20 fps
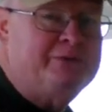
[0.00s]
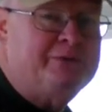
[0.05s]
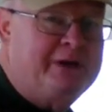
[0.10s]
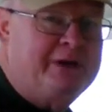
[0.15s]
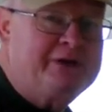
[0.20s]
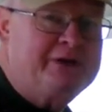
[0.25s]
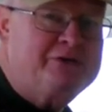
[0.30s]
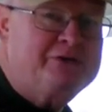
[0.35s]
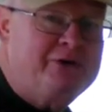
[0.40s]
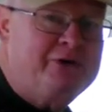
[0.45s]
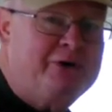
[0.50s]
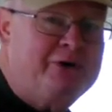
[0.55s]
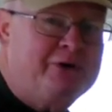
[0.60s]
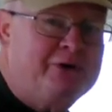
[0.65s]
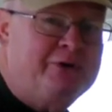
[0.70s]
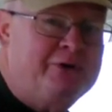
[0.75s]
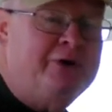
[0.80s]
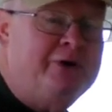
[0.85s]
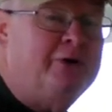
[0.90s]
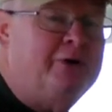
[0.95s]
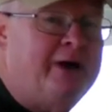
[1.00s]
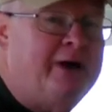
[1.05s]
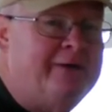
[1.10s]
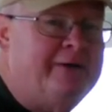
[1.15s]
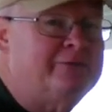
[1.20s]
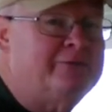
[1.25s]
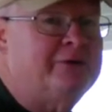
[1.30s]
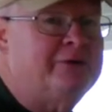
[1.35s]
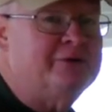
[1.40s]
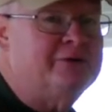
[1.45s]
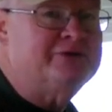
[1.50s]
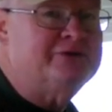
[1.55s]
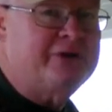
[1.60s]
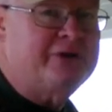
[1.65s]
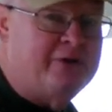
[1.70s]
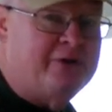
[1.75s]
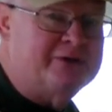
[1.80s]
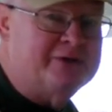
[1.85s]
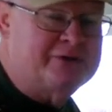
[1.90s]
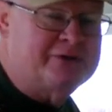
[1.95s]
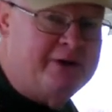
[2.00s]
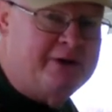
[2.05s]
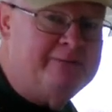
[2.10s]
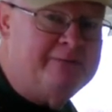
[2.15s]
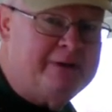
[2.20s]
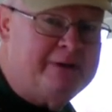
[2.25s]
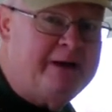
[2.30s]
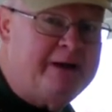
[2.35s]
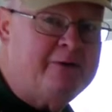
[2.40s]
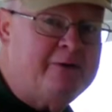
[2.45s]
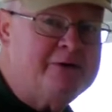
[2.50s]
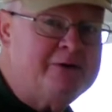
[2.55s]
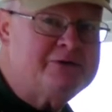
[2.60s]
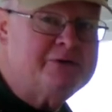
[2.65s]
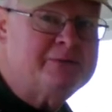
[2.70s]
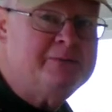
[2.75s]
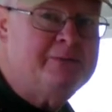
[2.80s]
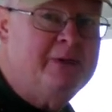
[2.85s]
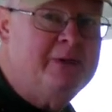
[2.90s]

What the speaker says: next year or the year after to sell as cut flowers.